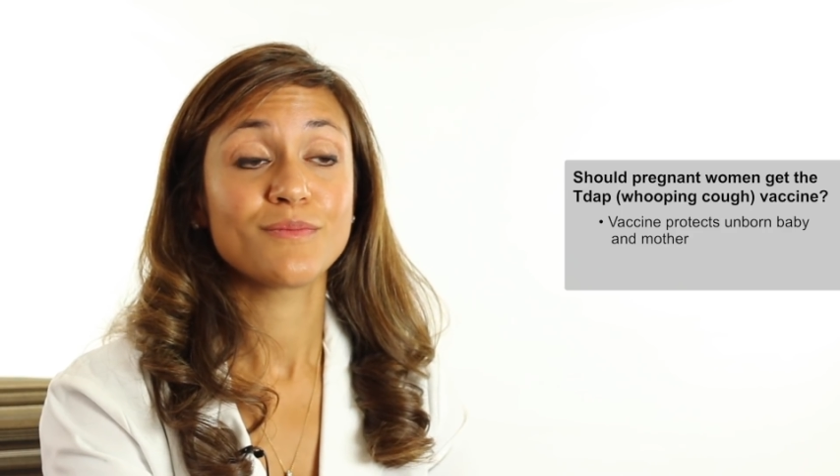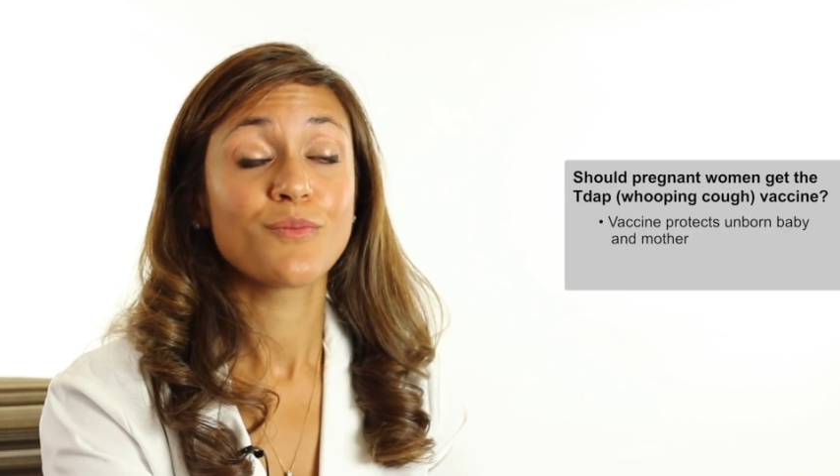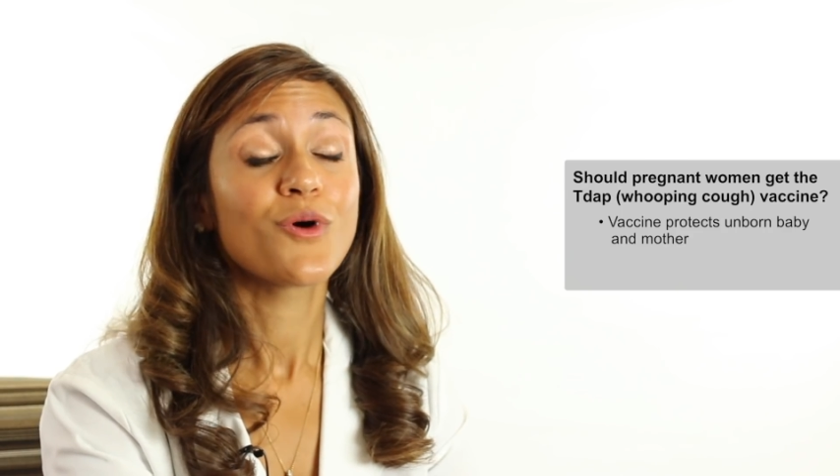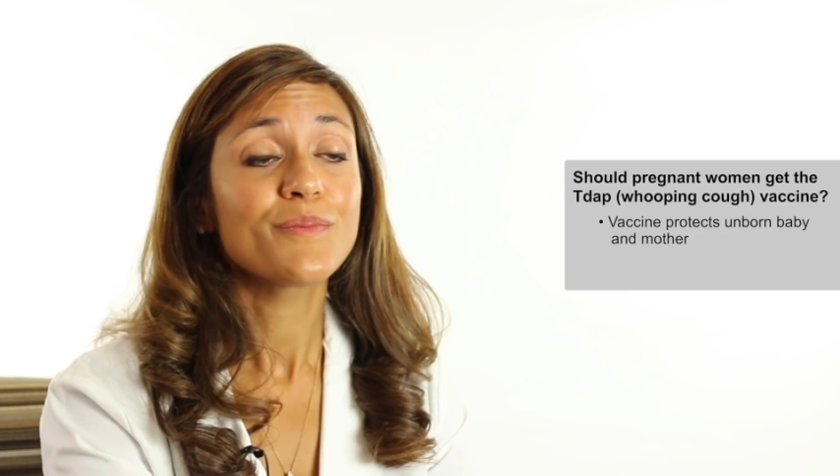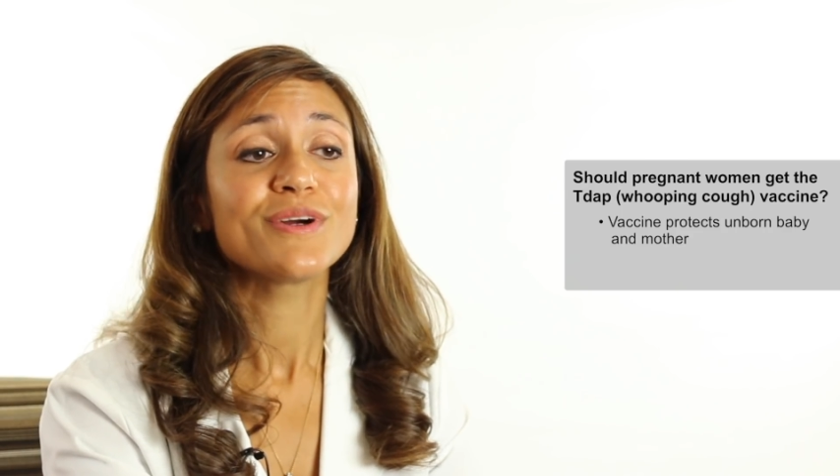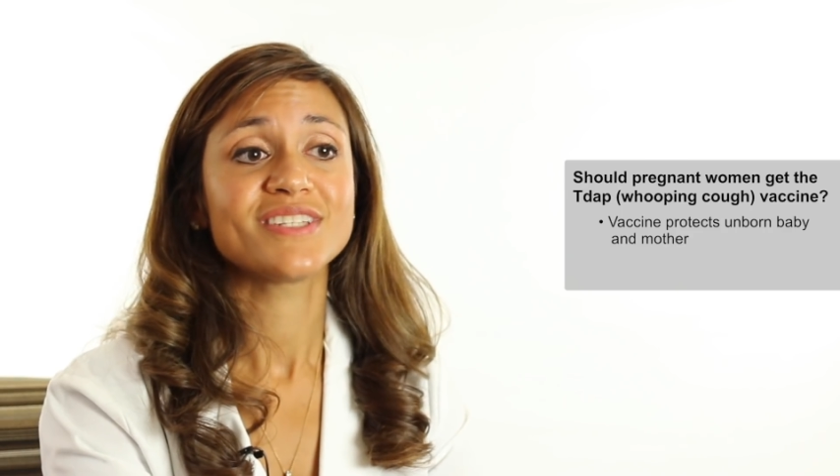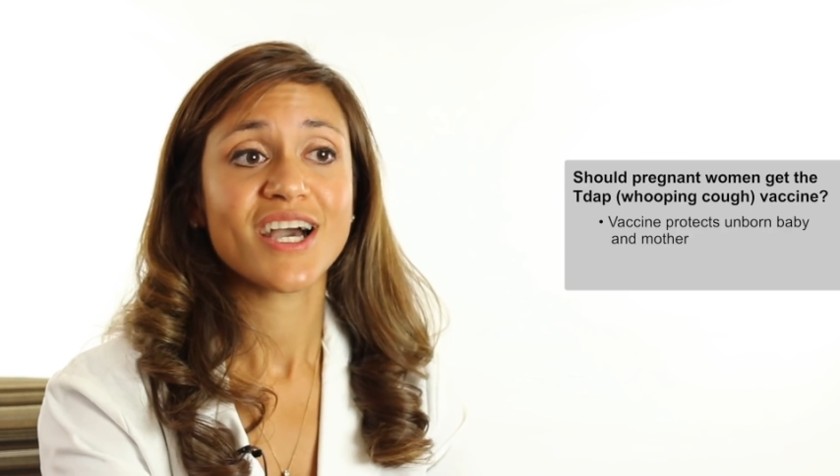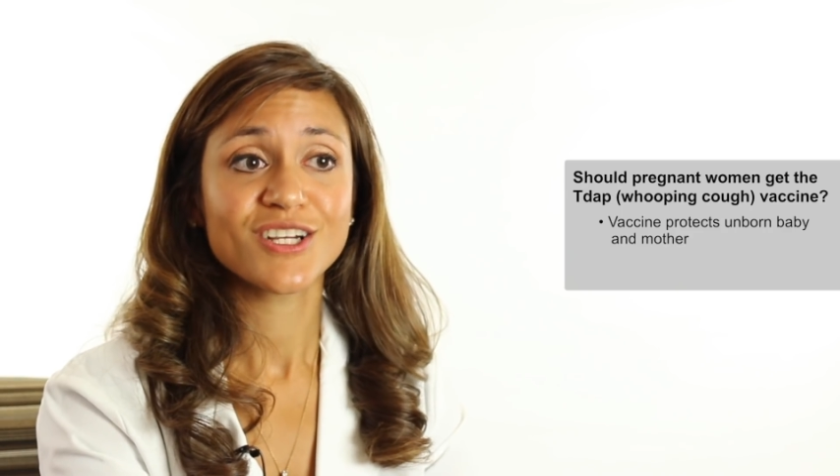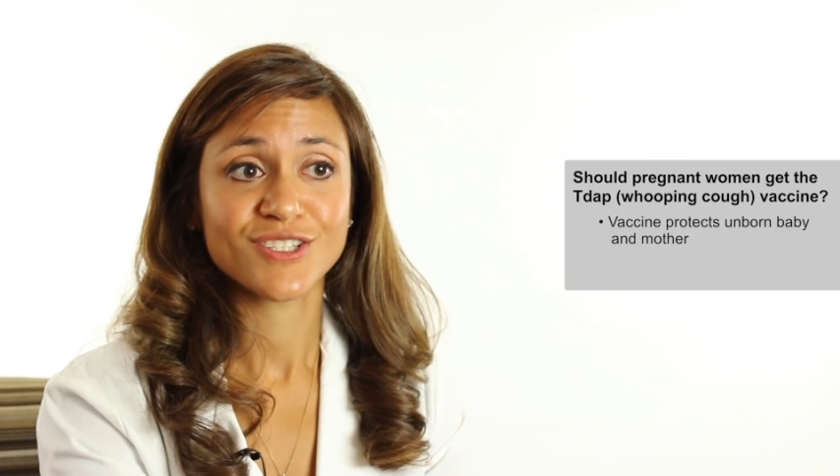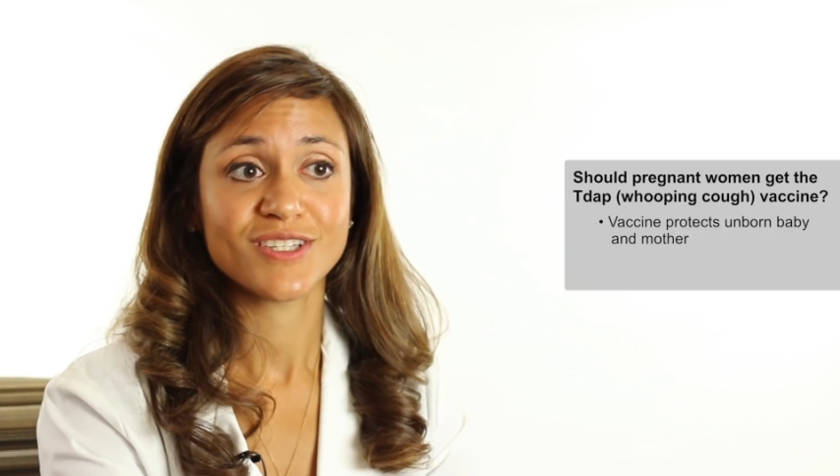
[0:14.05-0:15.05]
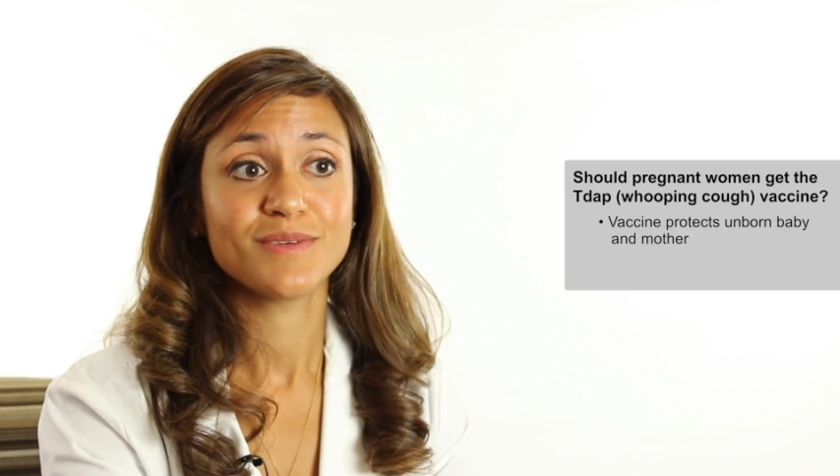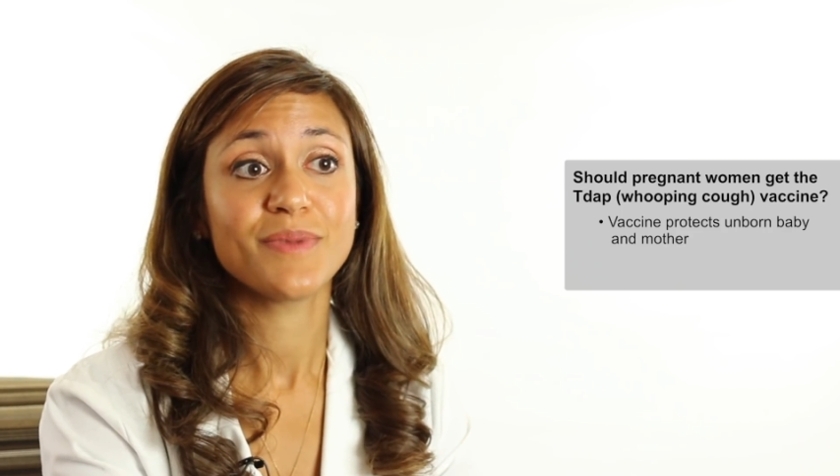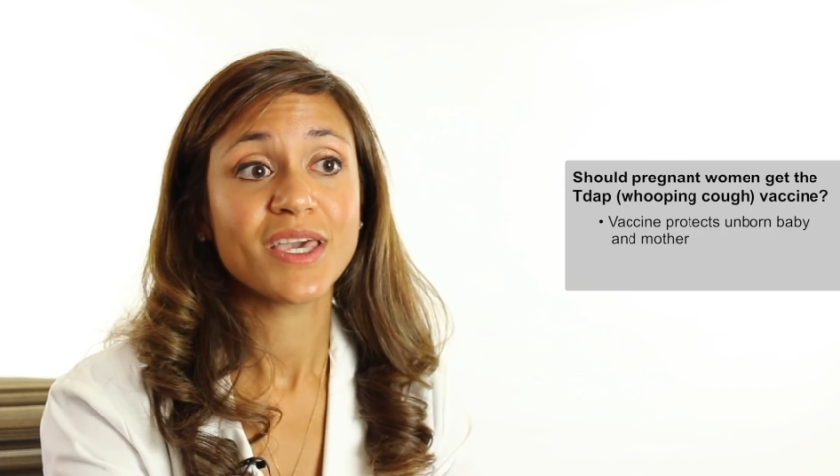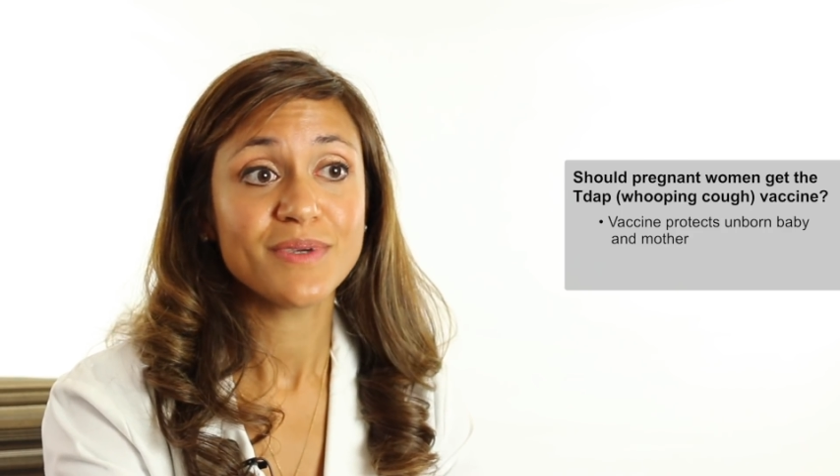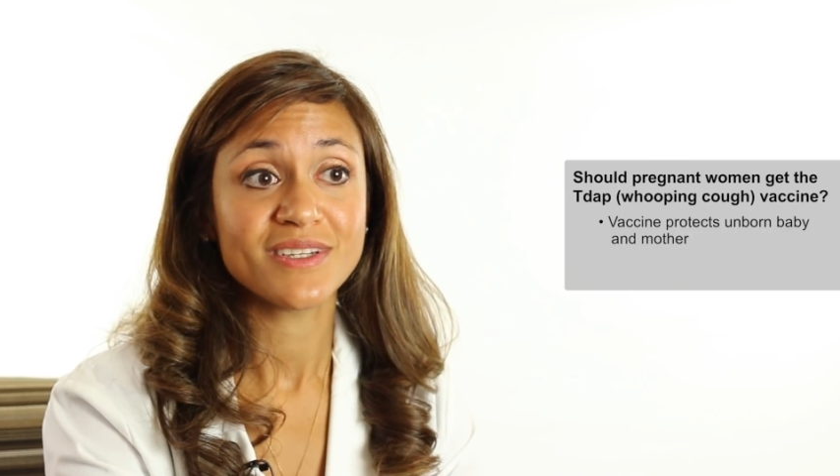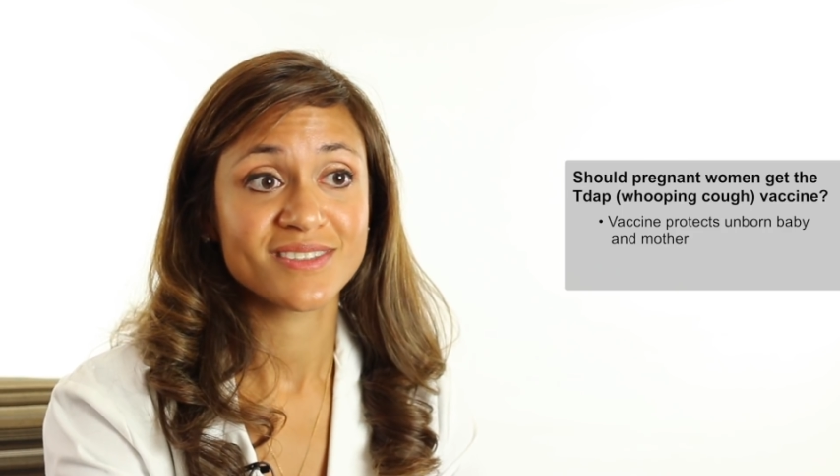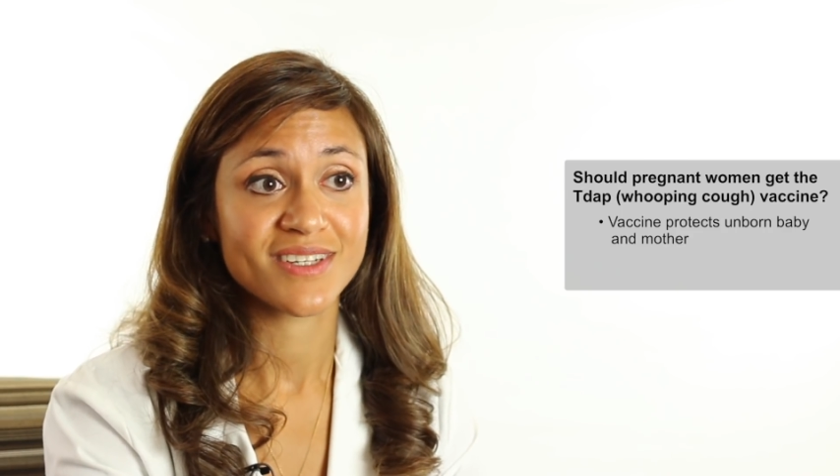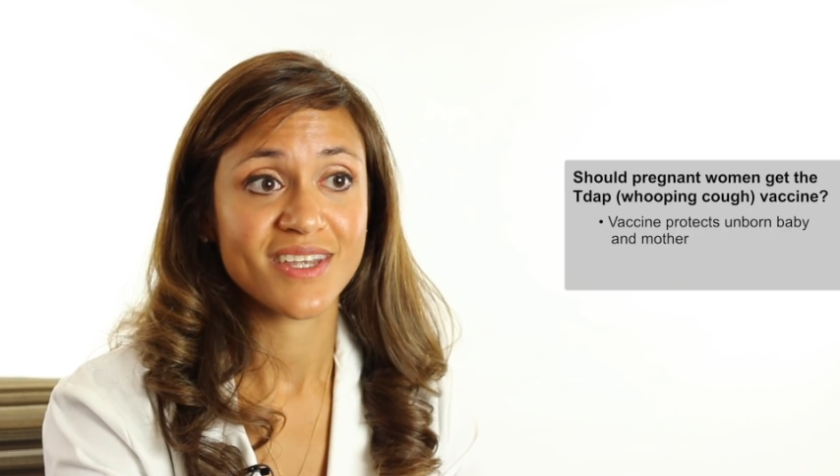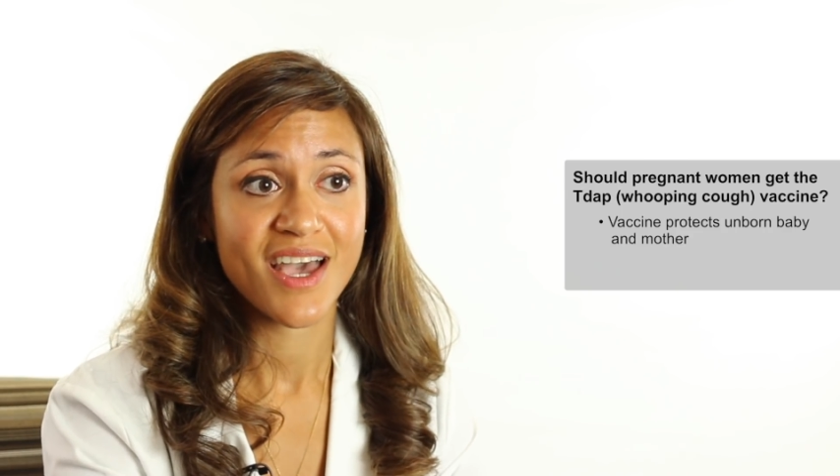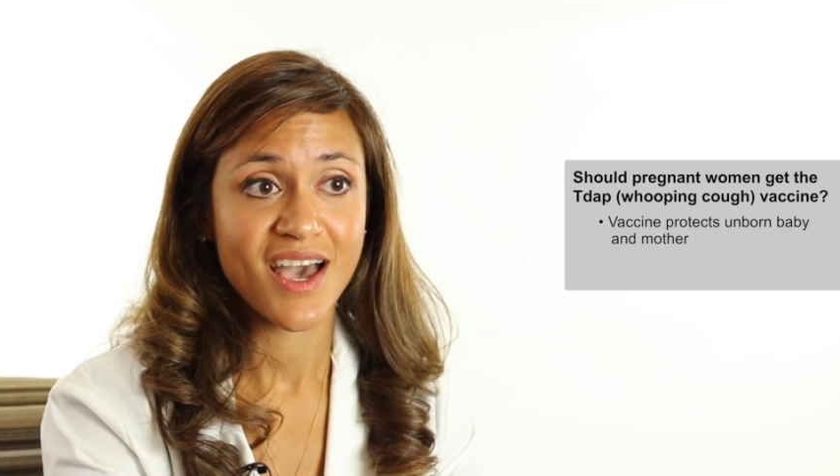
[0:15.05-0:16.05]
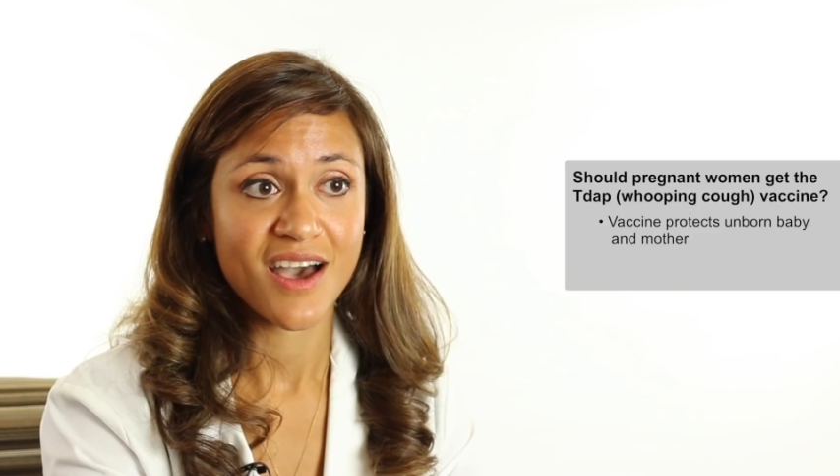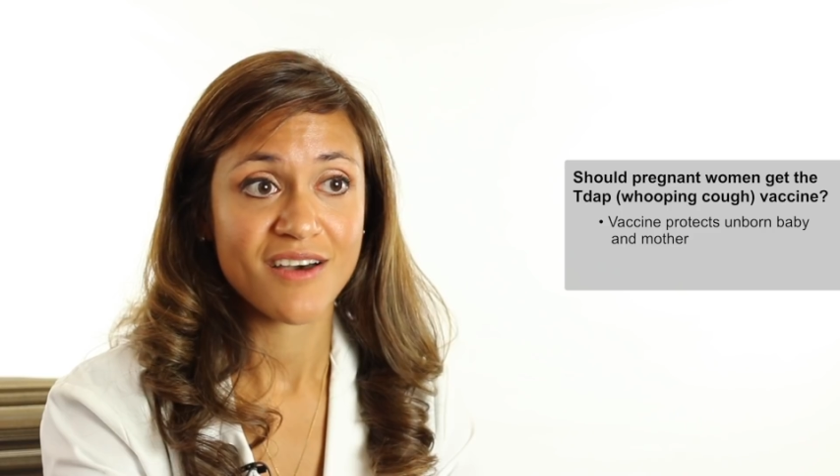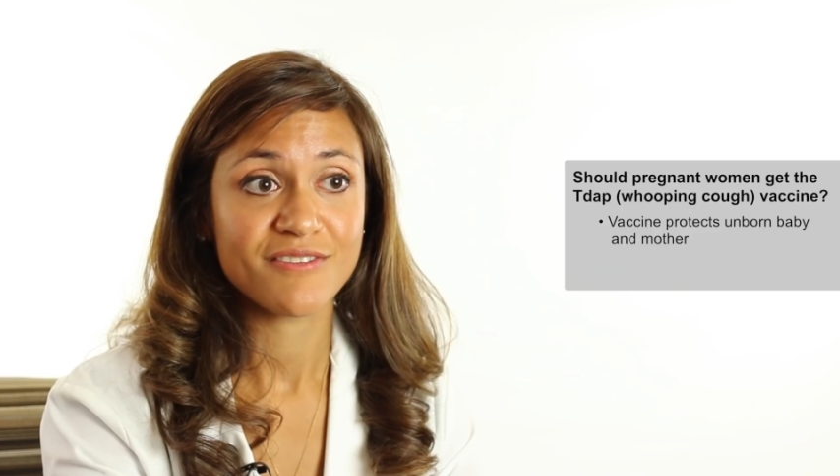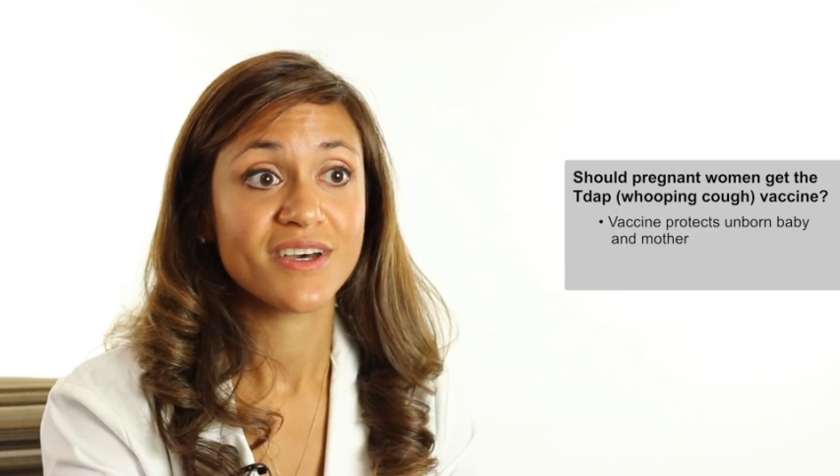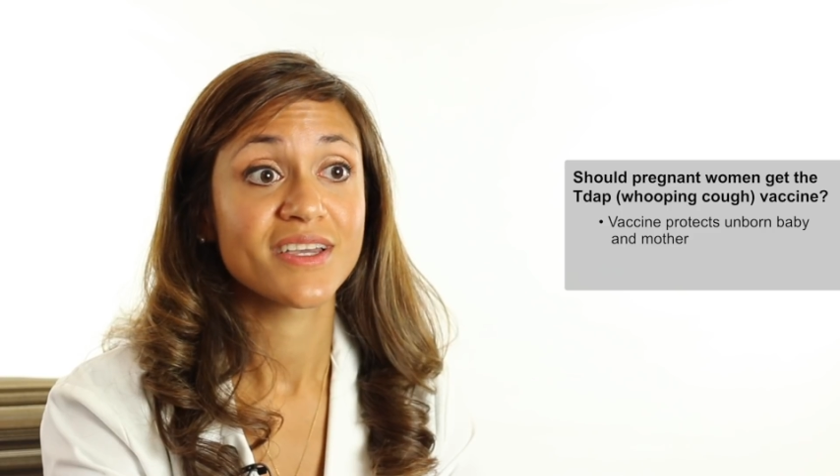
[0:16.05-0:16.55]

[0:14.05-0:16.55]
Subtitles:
more protection the baby is going to have